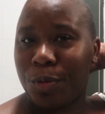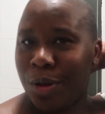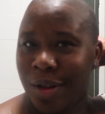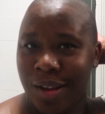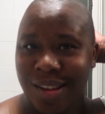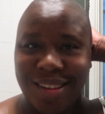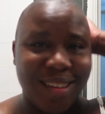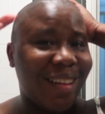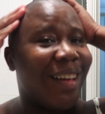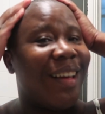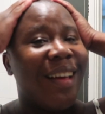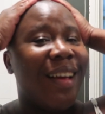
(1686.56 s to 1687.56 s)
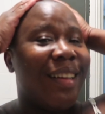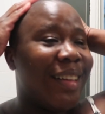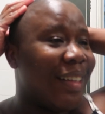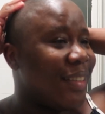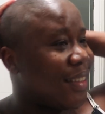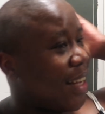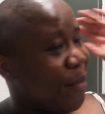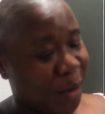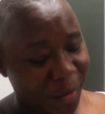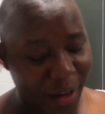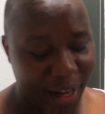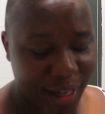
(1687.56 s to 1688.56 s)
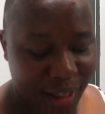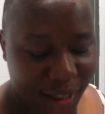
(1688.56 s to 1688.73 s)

that this type of hair